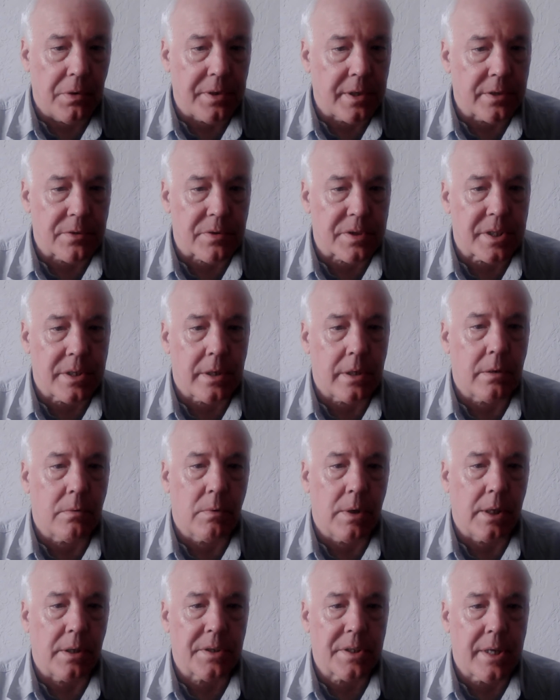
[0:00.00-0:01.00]
interested in
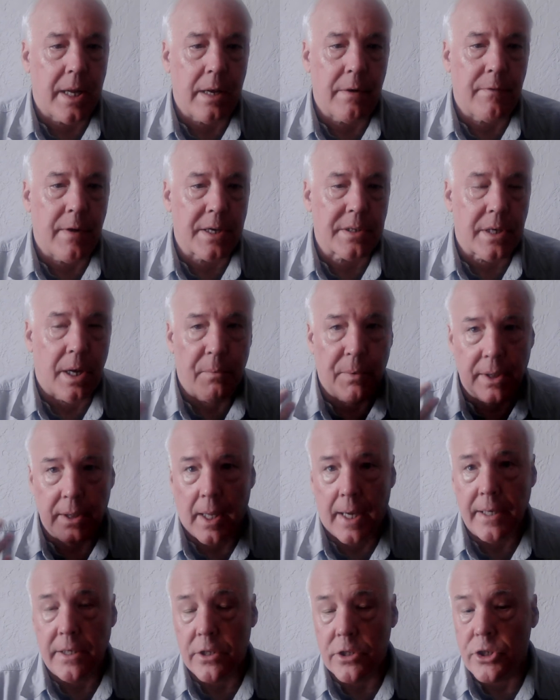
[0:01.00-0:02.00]
real estate investing, we'd
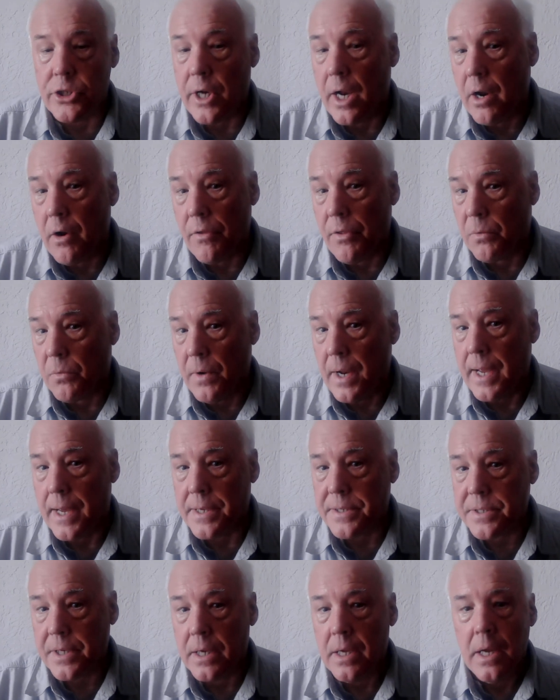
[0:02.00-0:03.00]
like to share the
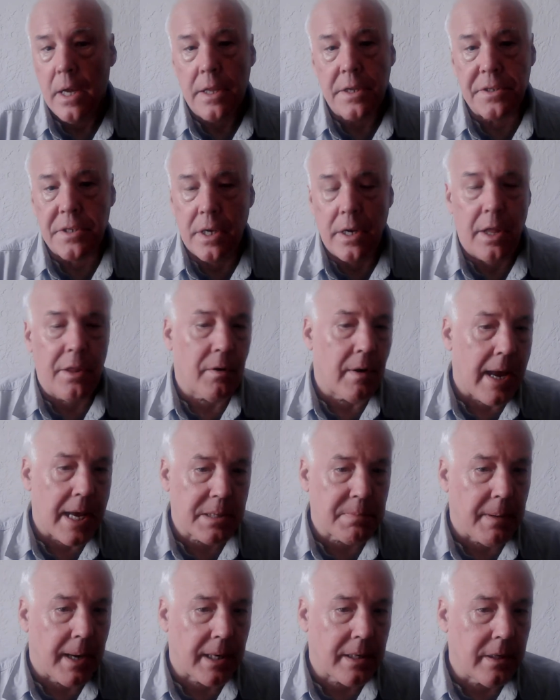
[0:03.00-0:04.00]
risk. This is another
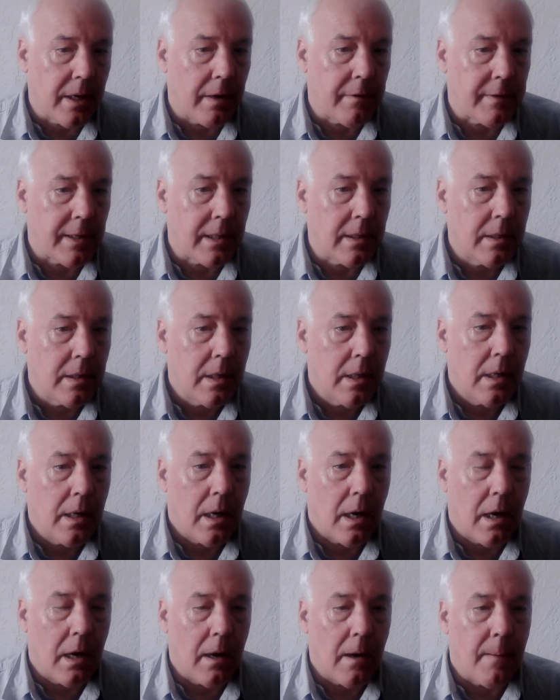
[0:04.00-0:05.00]
aspect of it.
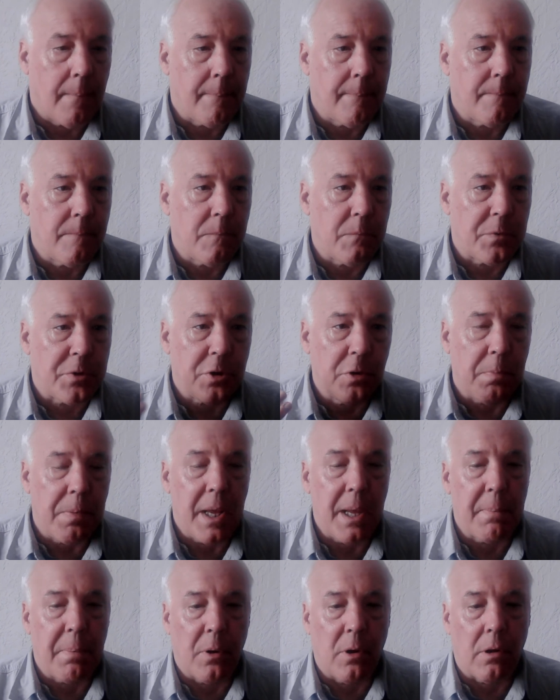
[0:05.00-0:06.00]
Two
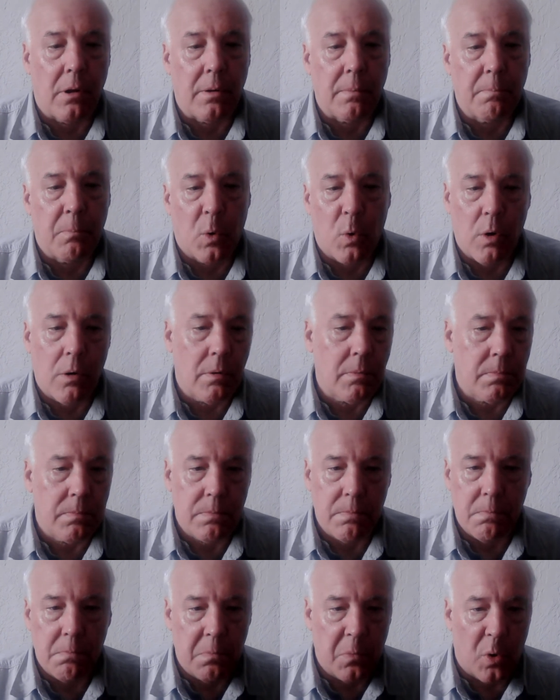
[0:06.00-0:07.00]
people, more
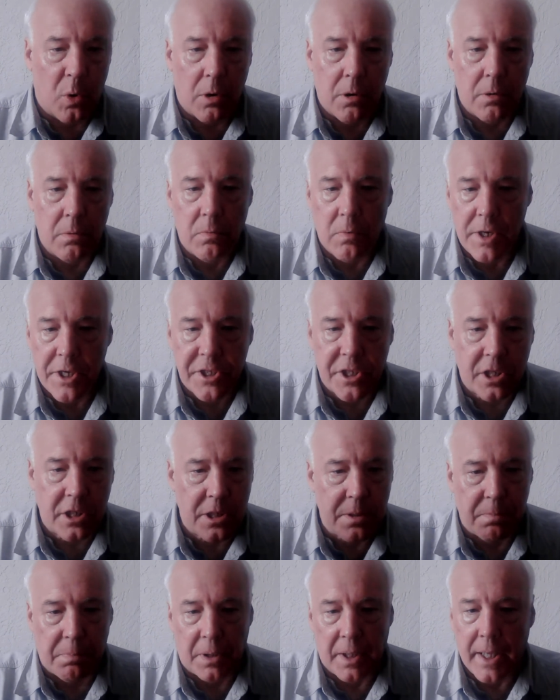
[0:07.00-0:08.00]
risk
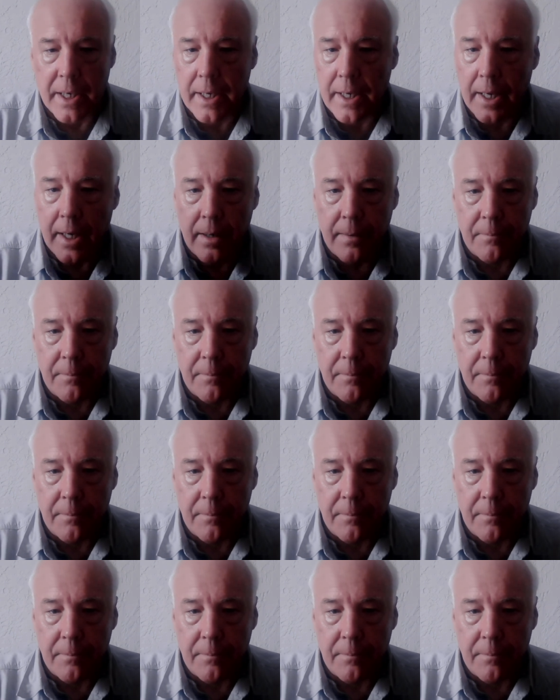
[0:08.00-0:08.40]
splitting.